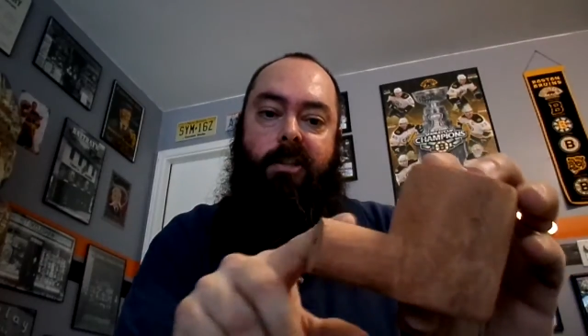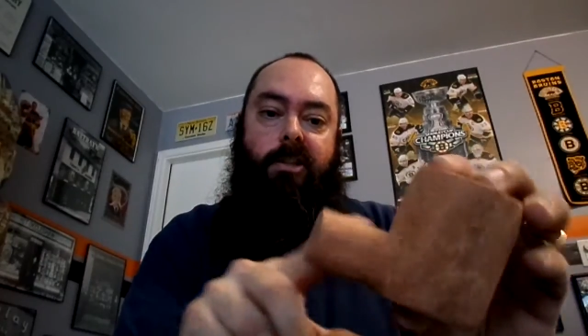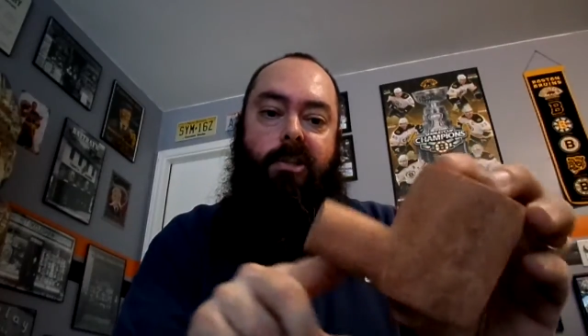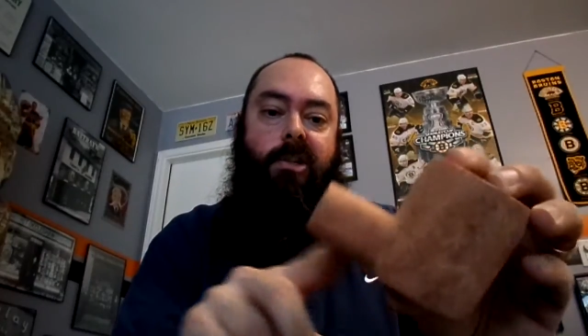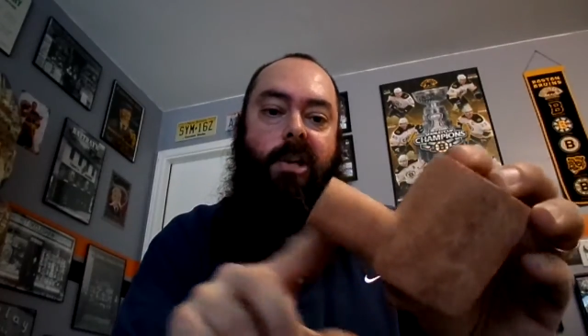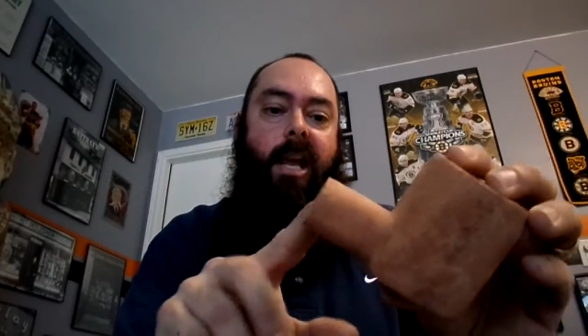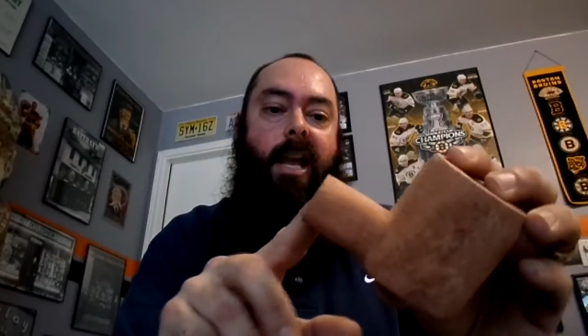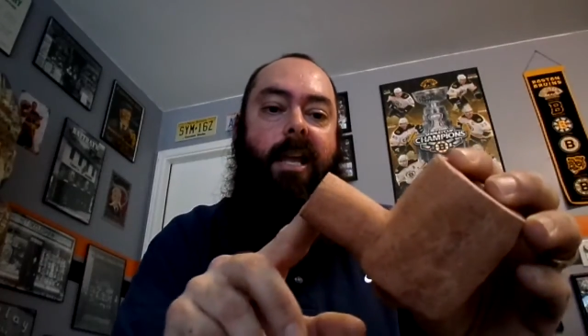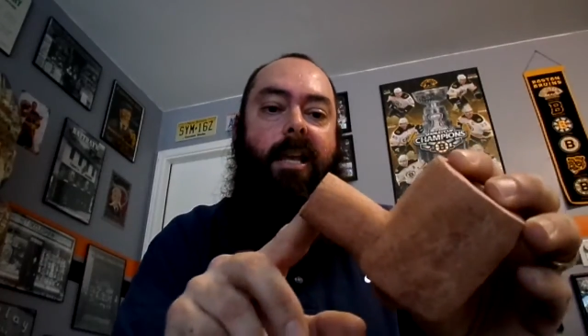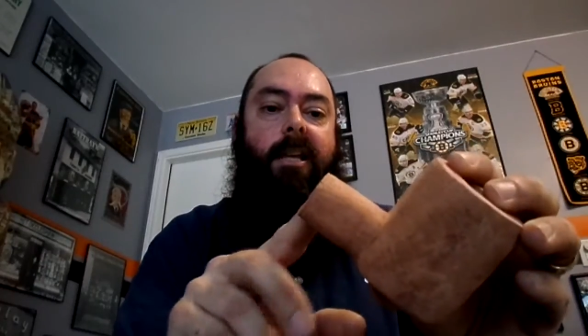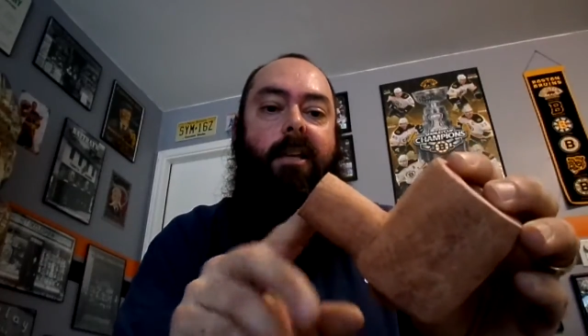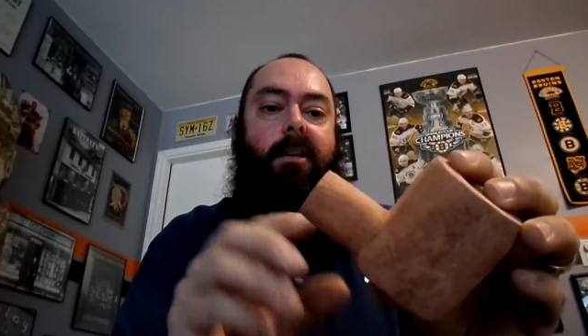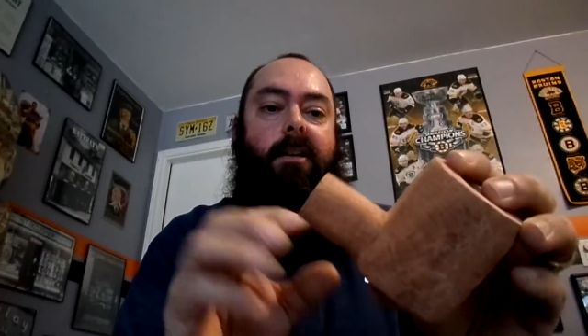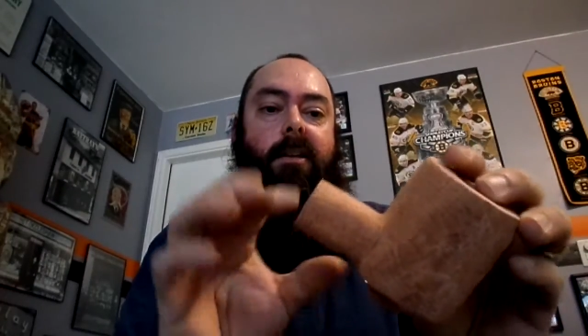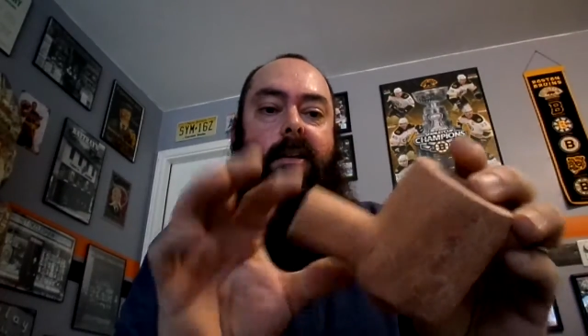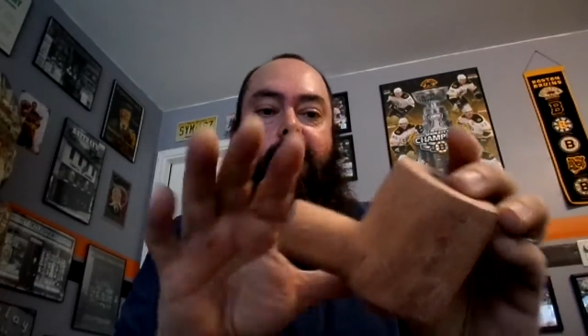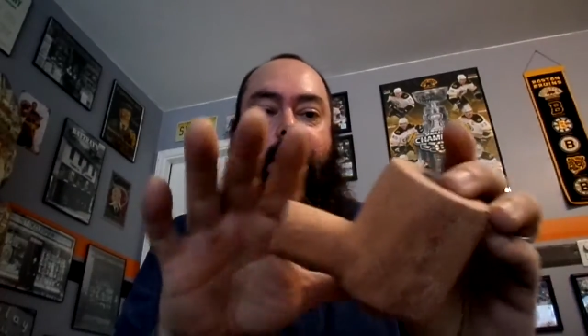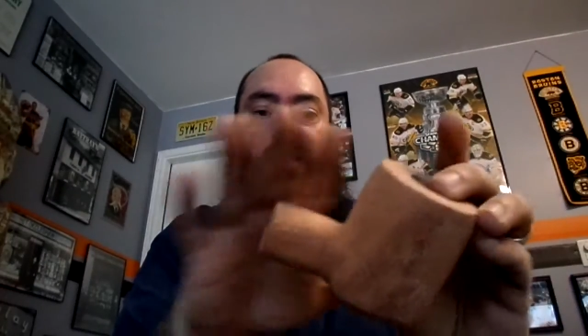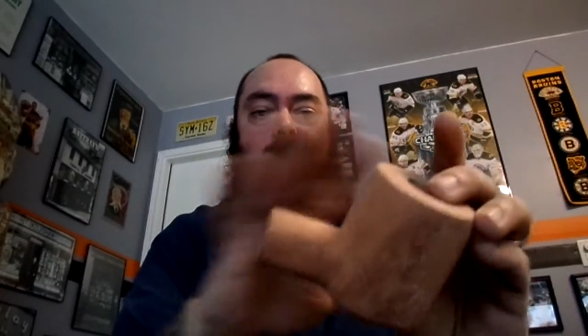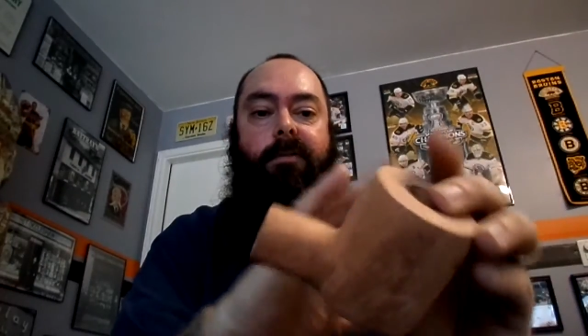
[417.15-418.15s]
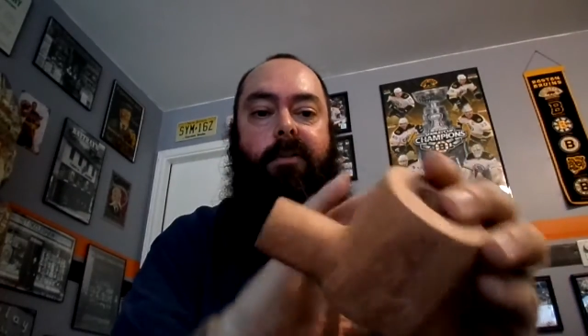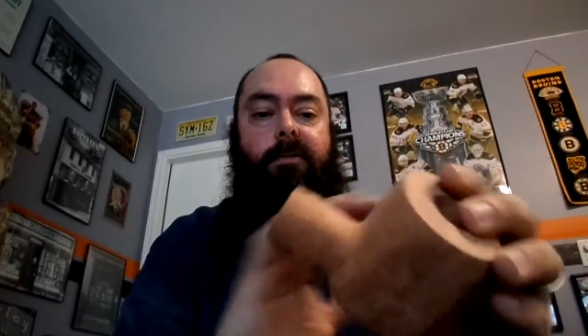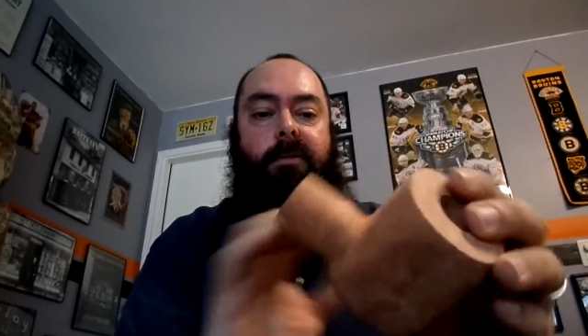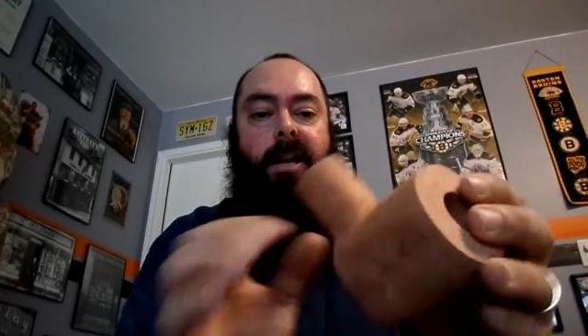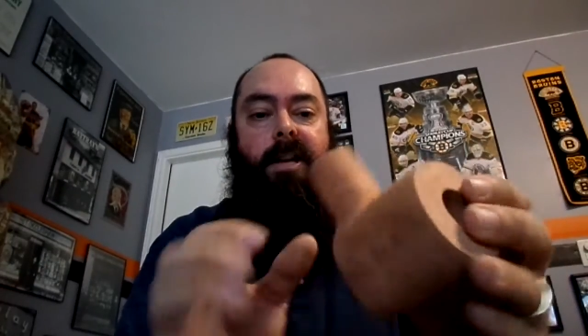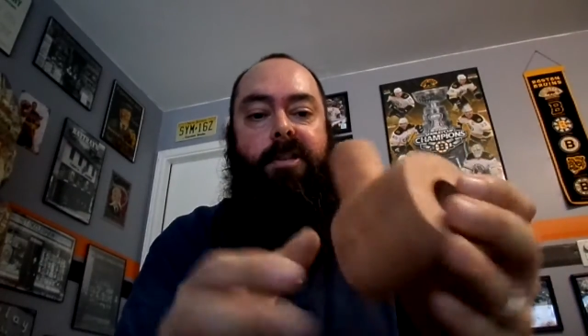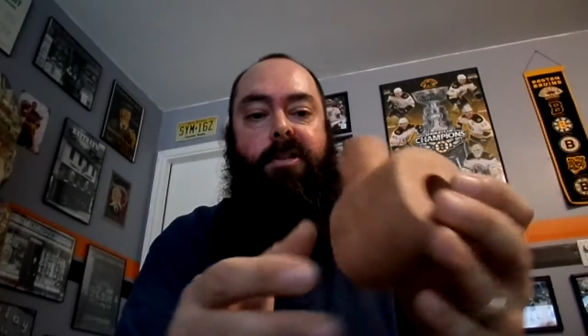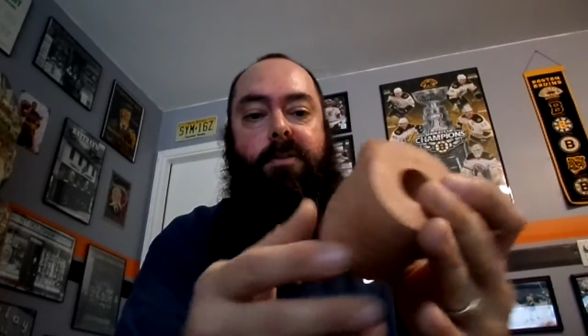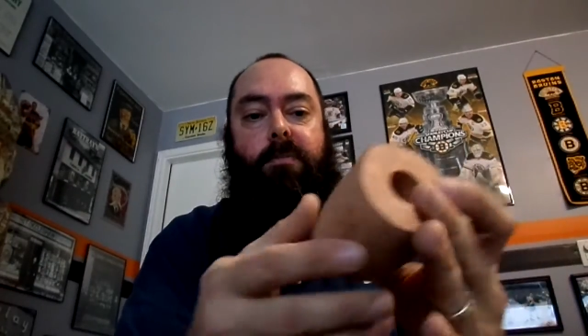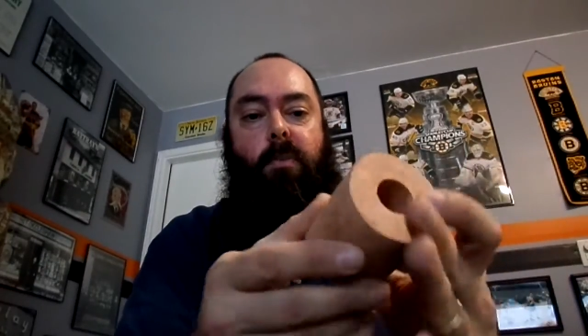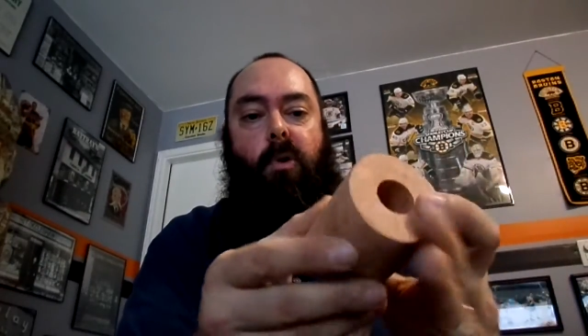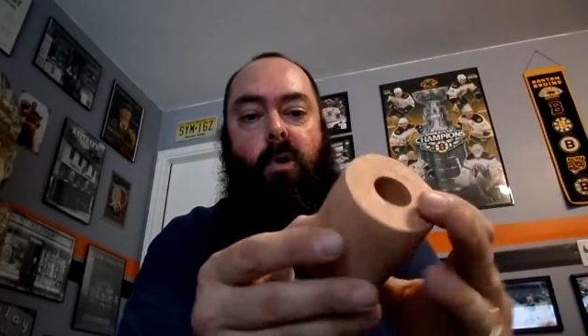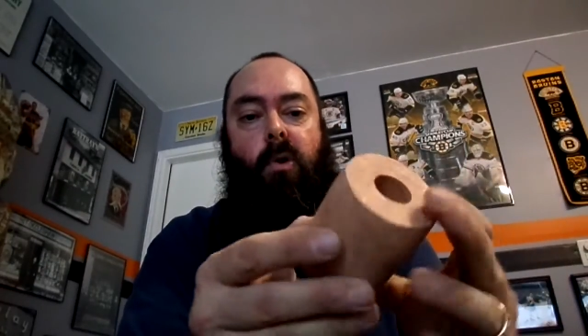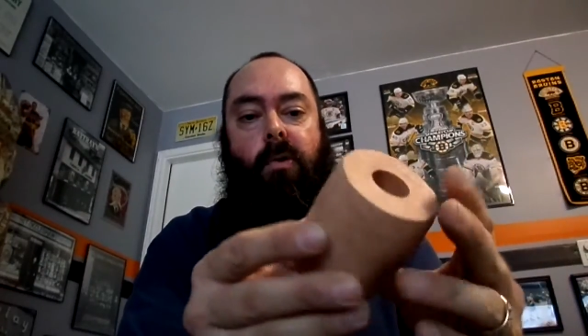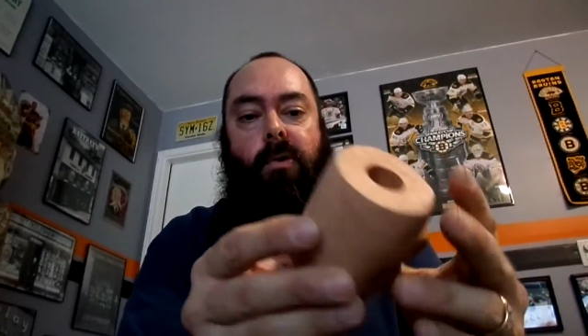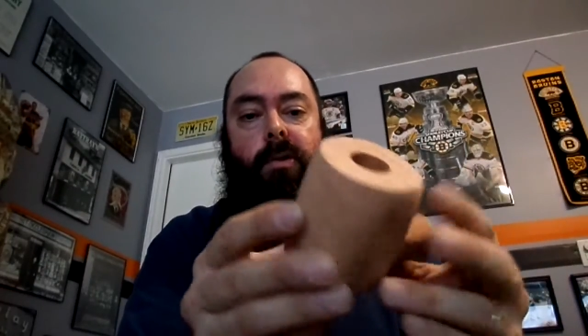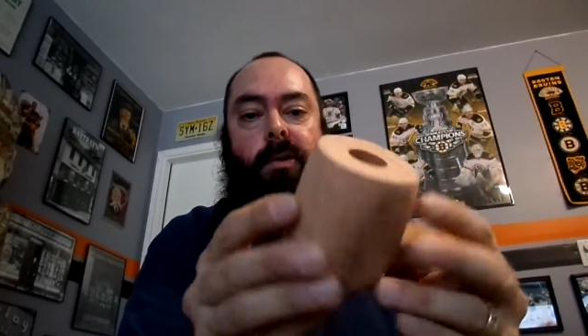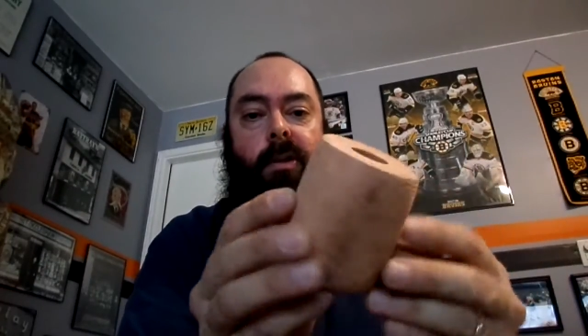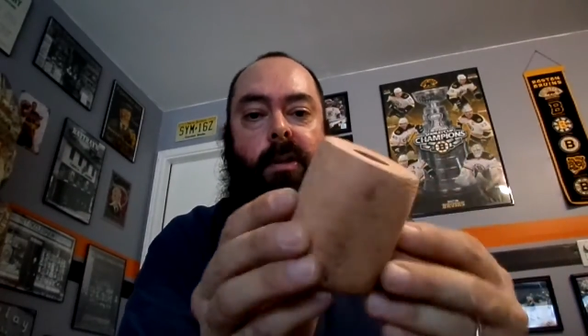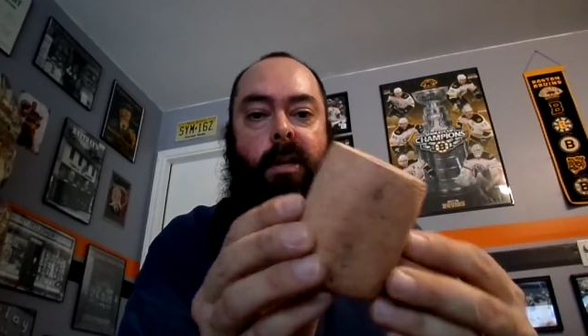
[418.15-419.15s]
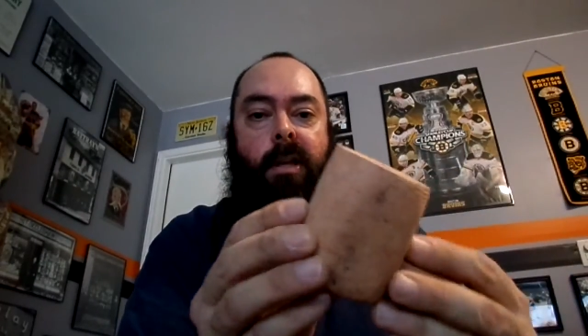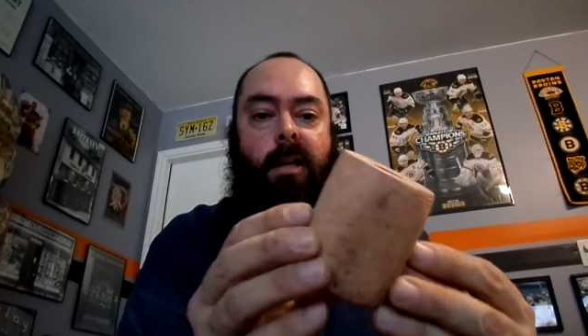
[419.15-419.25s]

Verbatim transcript: the shank and leave the rest smooth.